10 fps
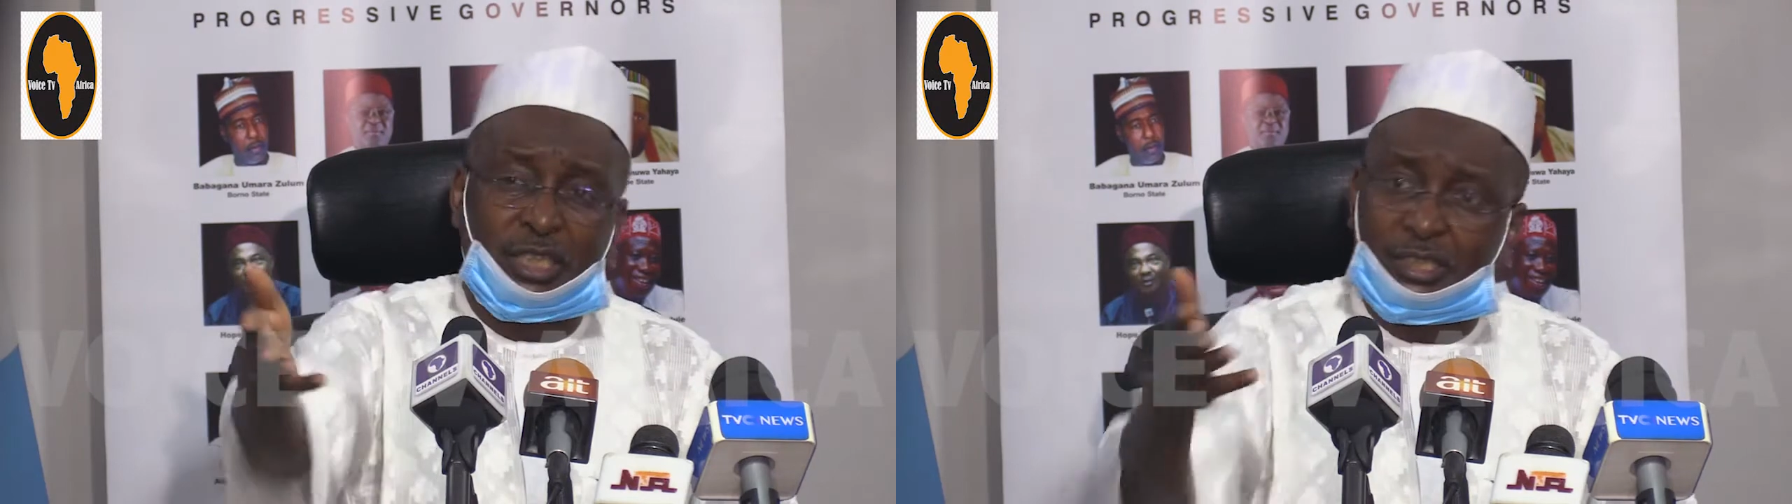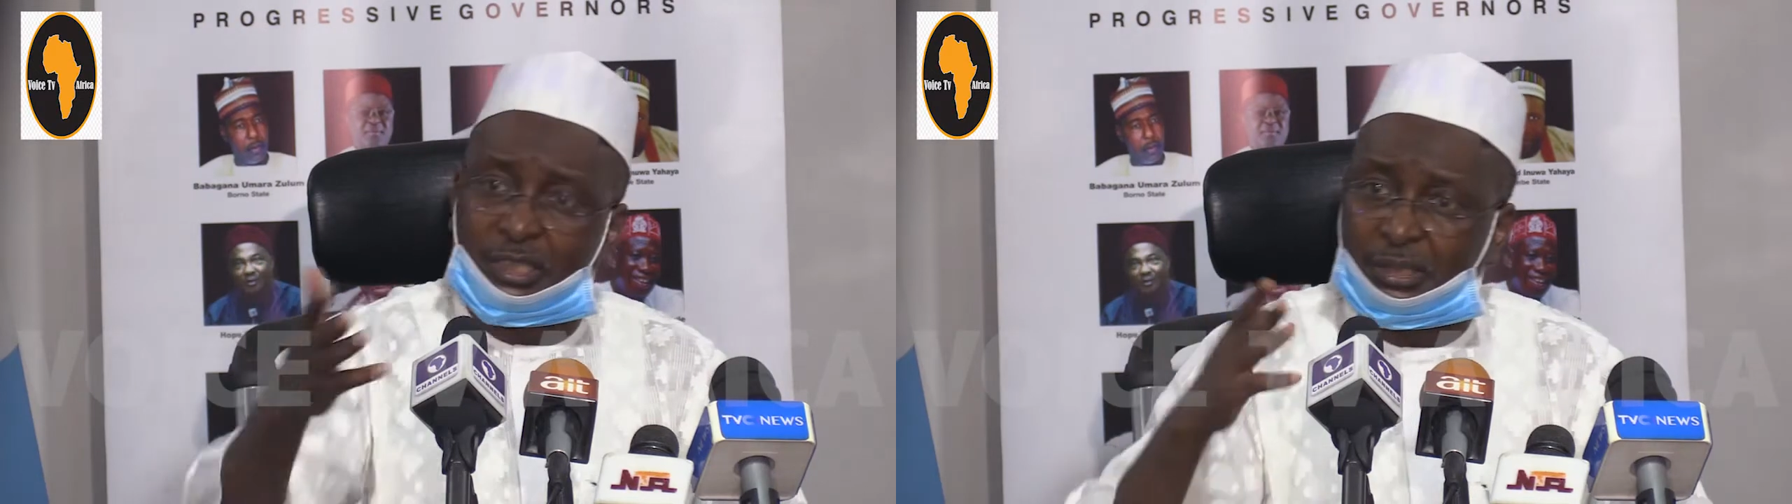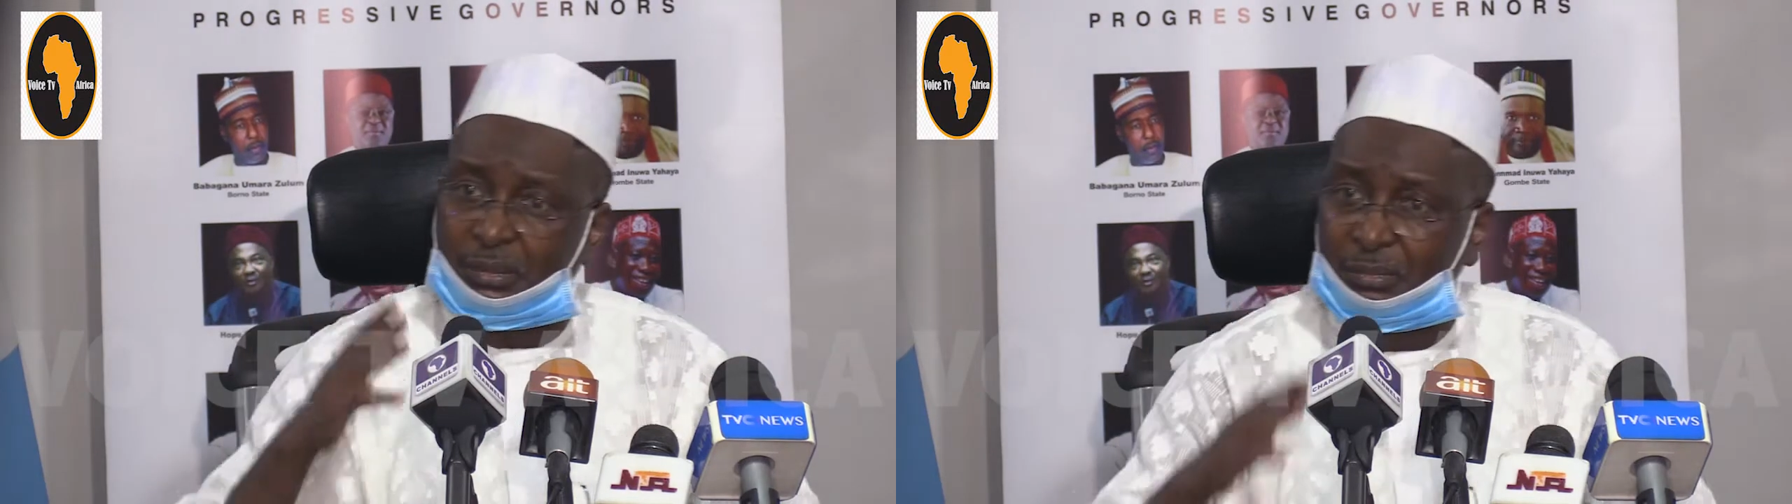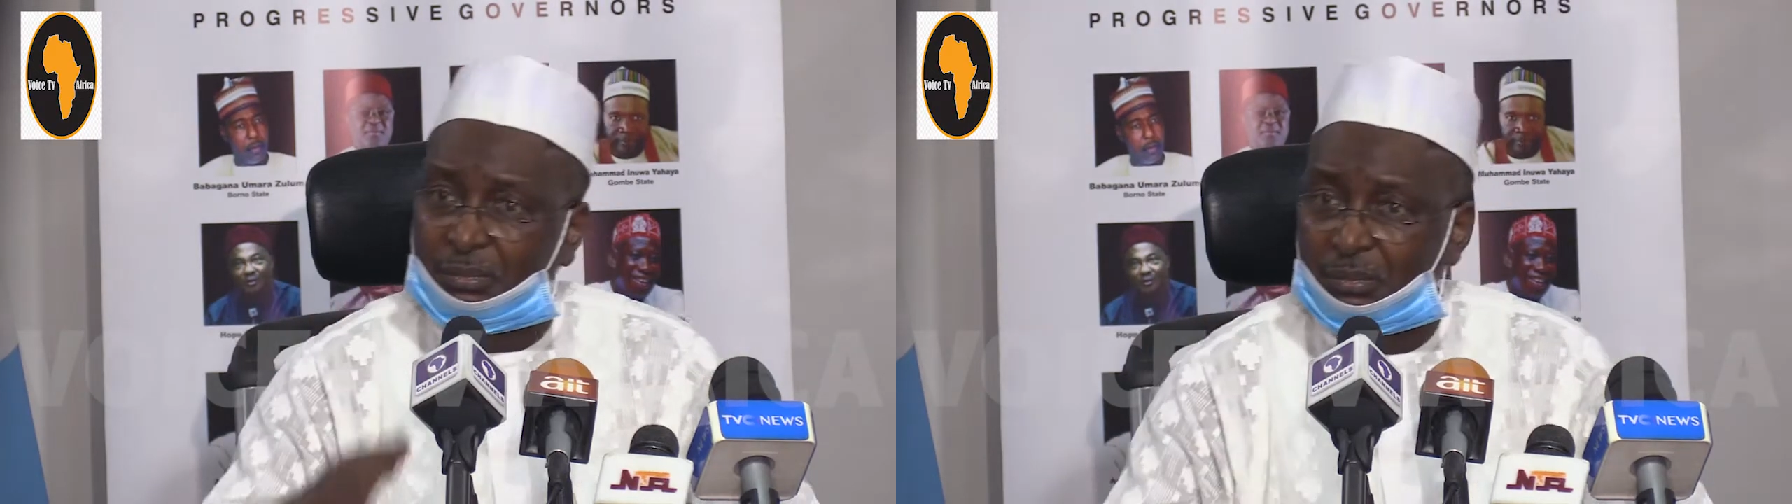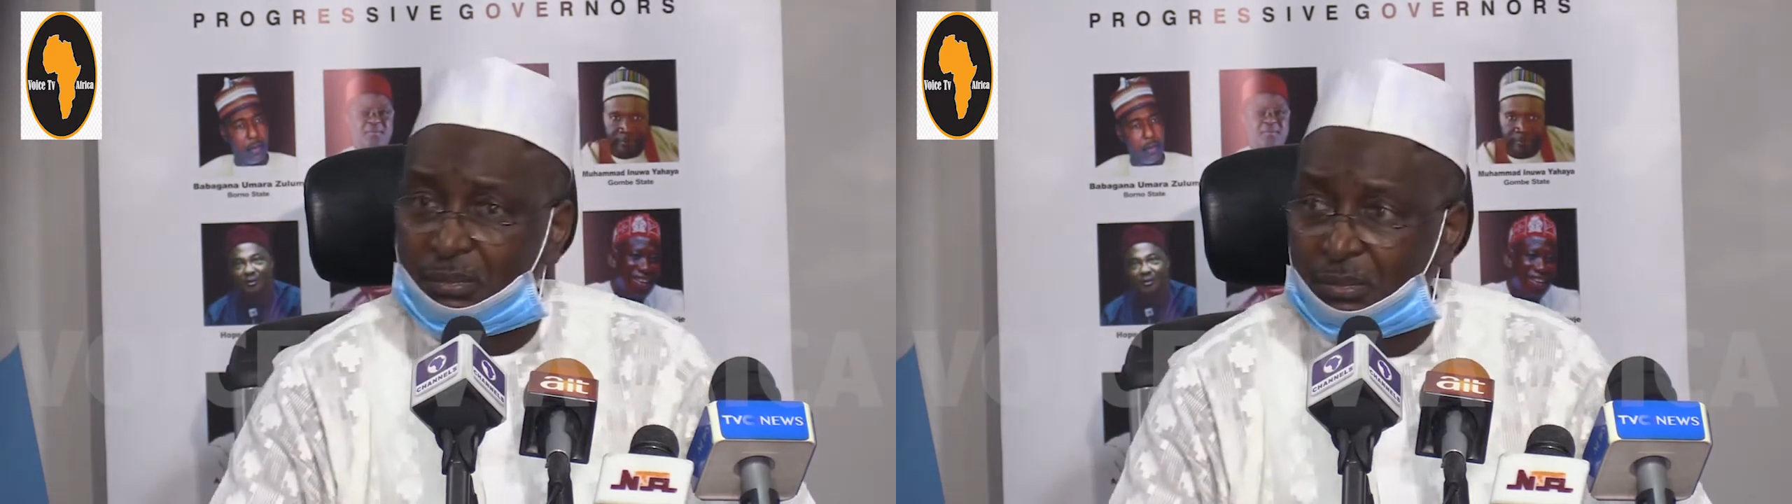as
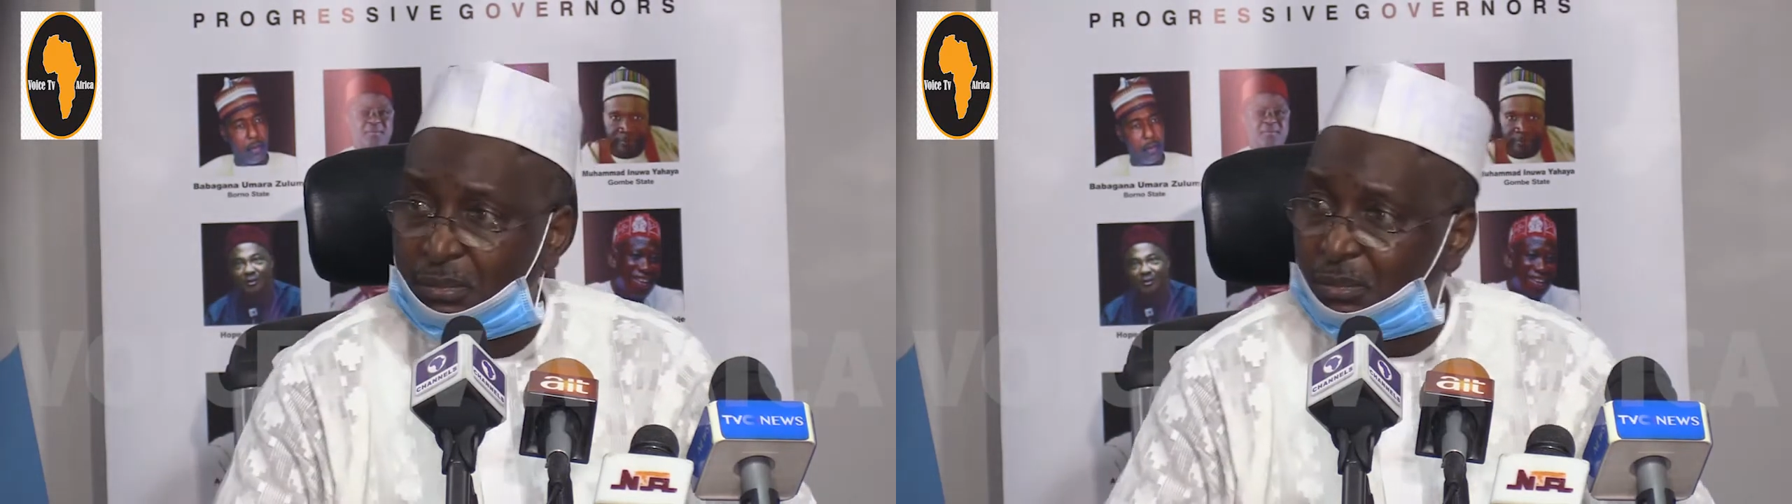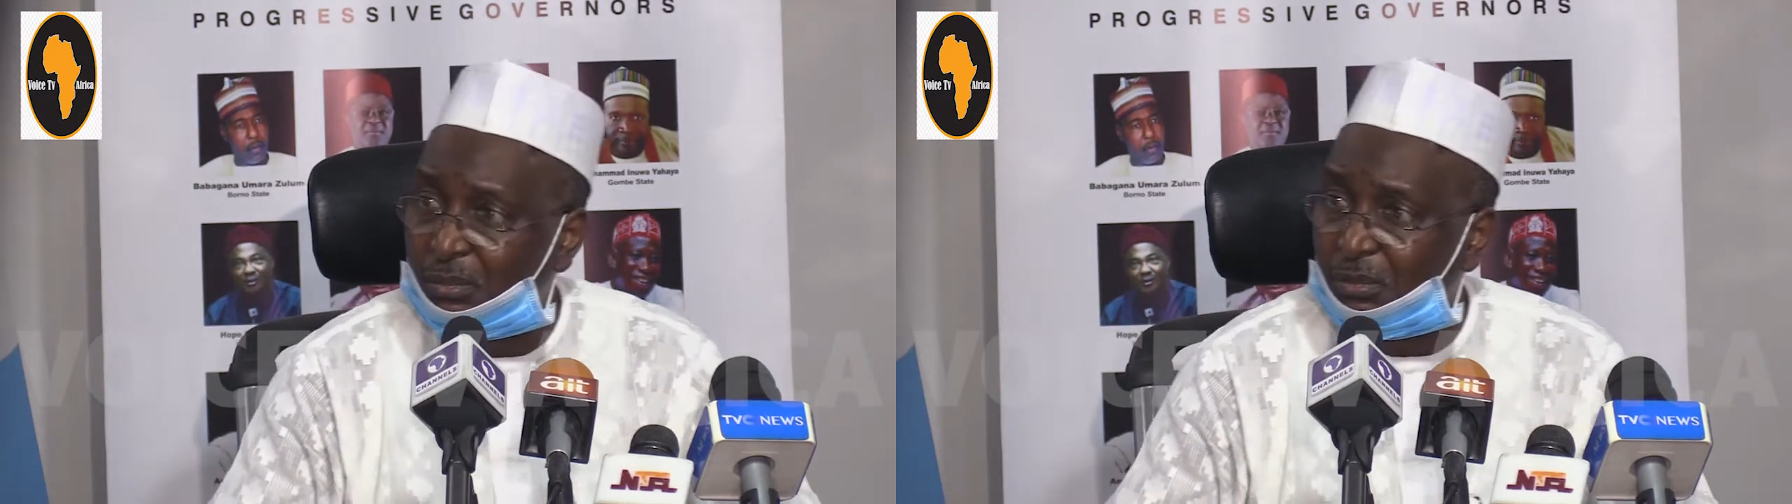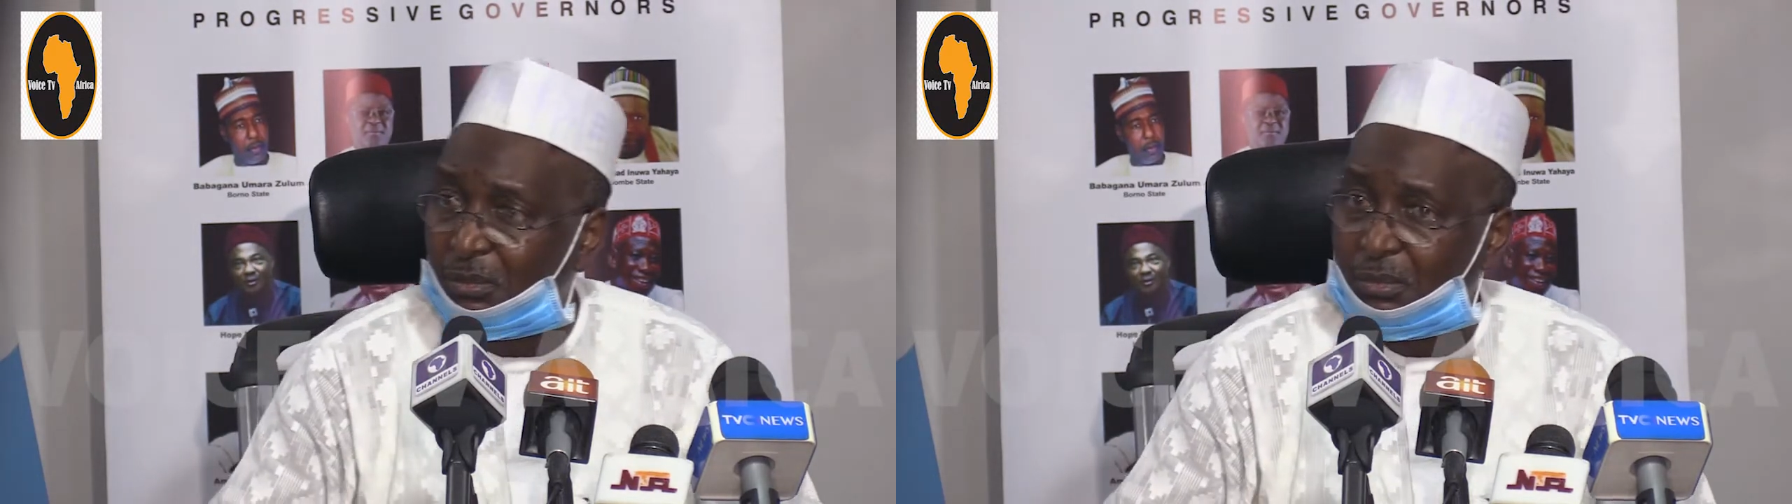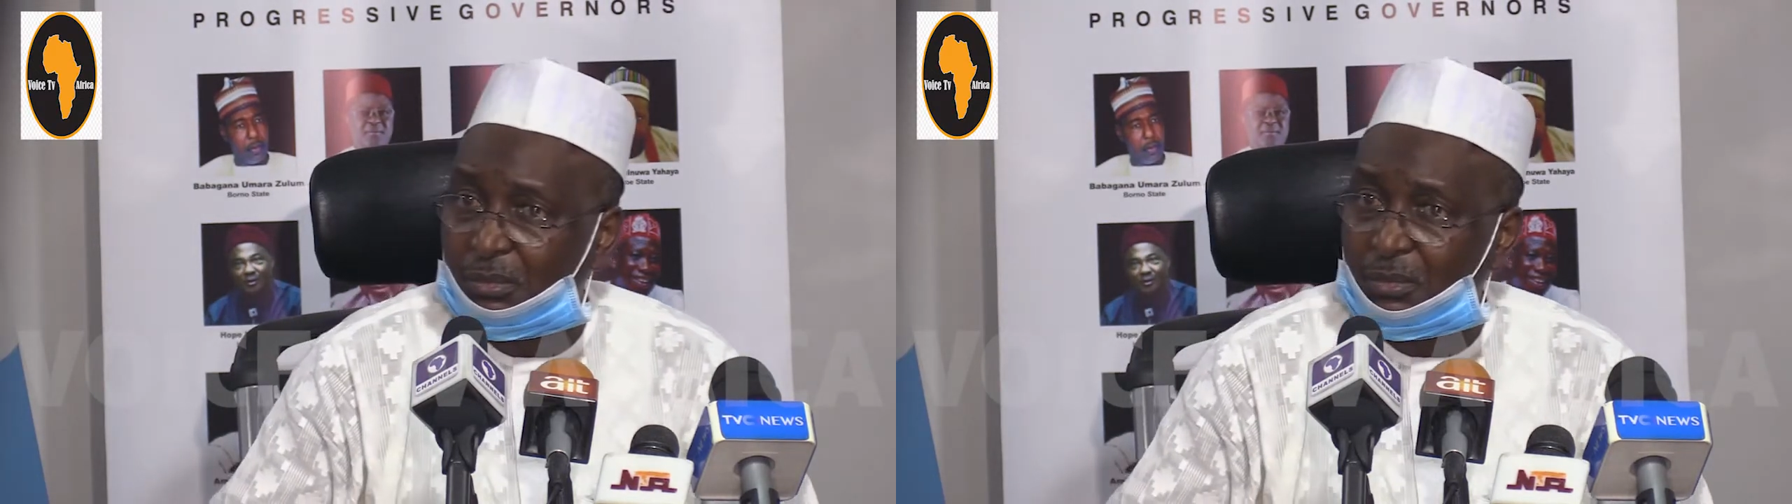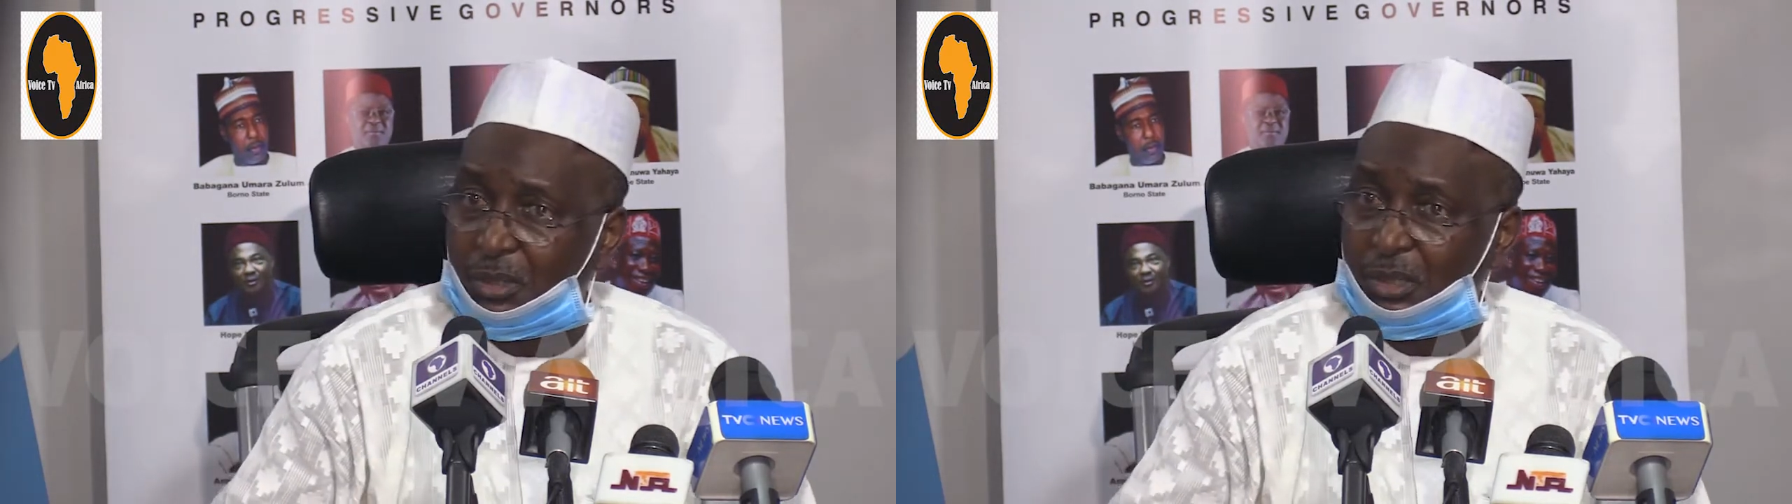
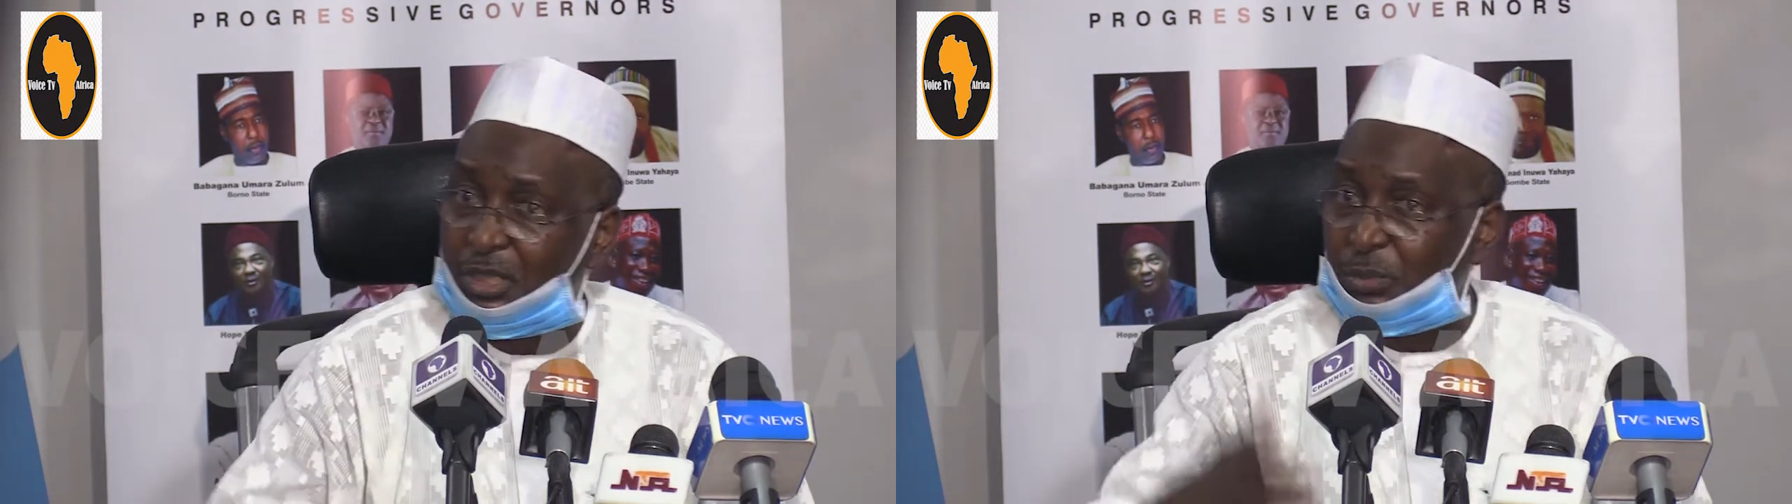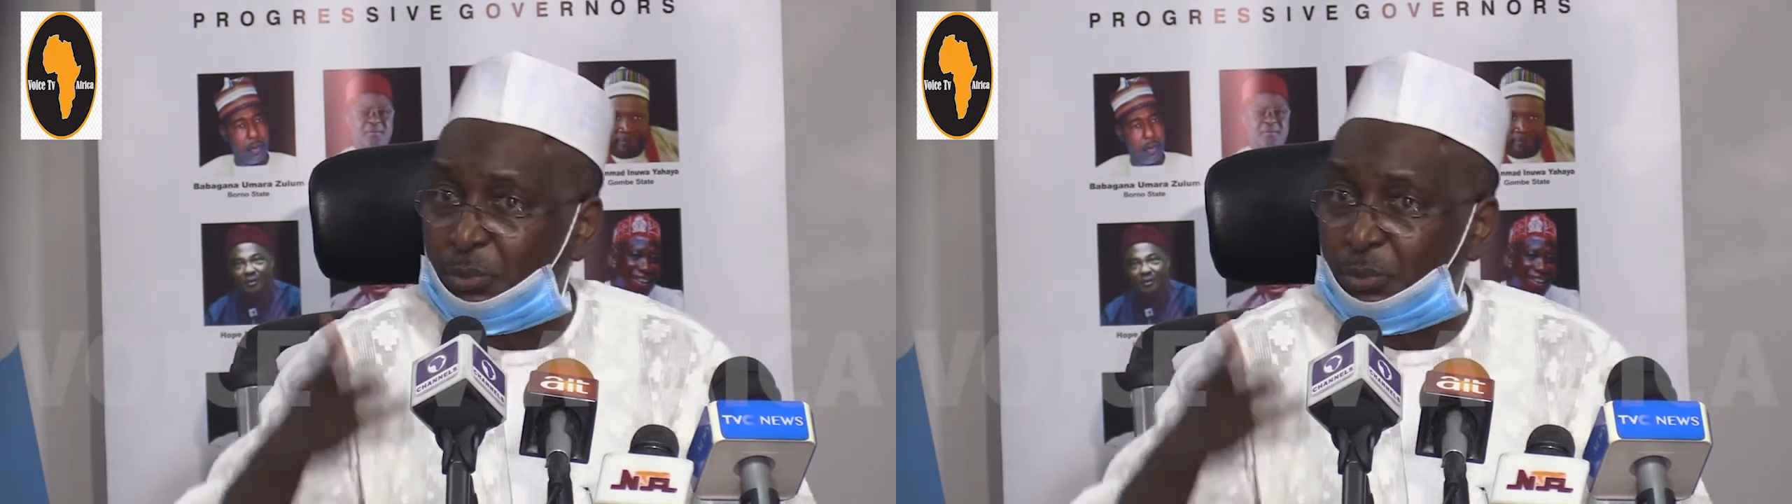he's